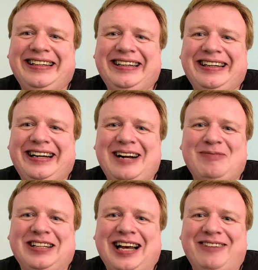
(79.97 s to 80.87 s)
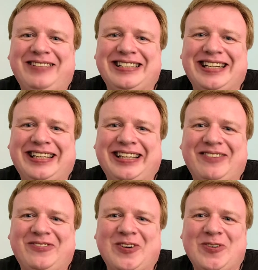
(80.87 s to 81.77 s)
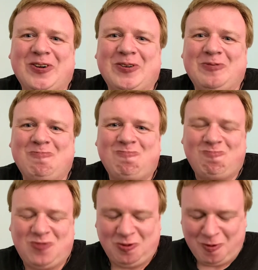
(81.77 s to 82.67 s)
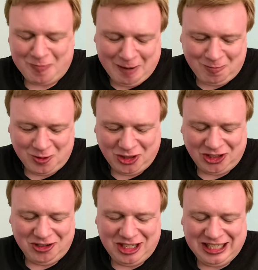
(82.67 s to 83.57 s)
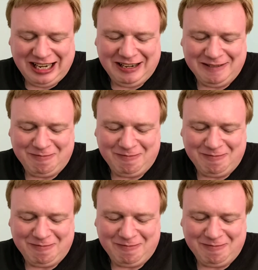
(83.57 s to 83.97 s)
I'm glad we had taken that photo to remember the good times